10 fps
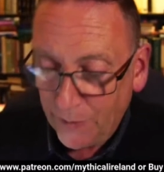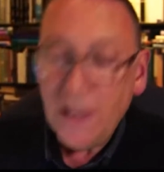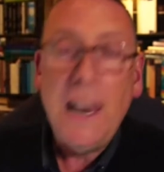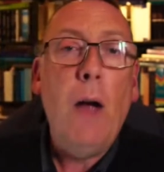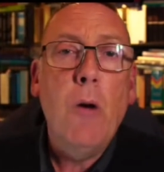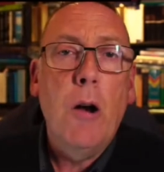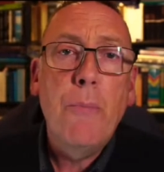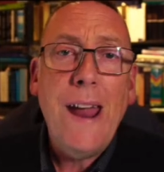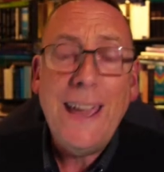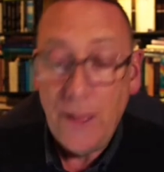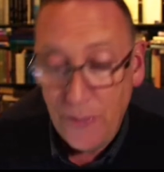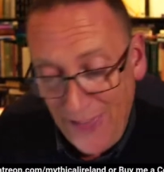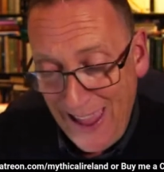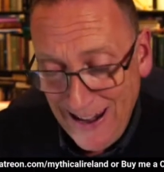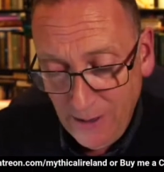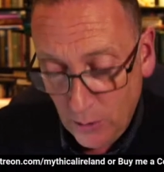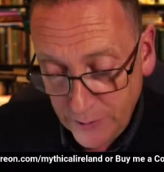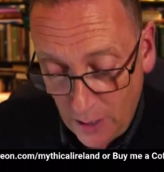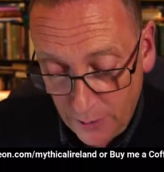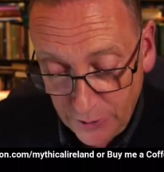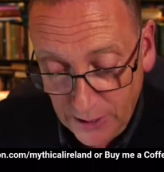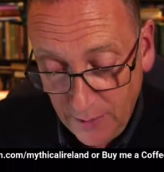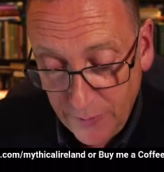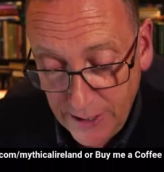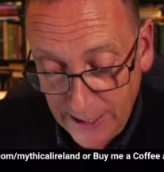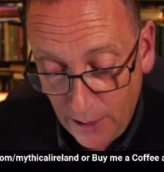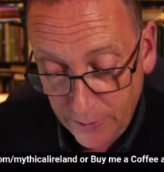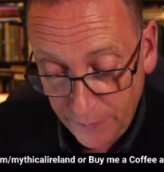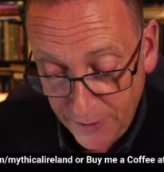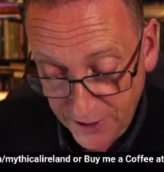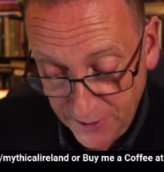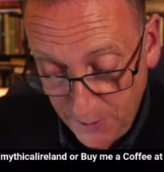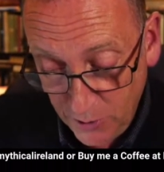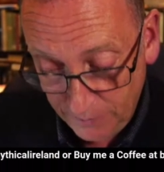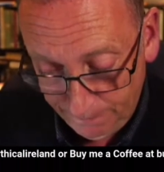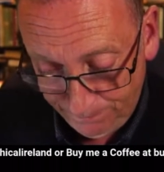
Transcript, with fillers: The Leabhar Breac then goes on to give an account of the dispute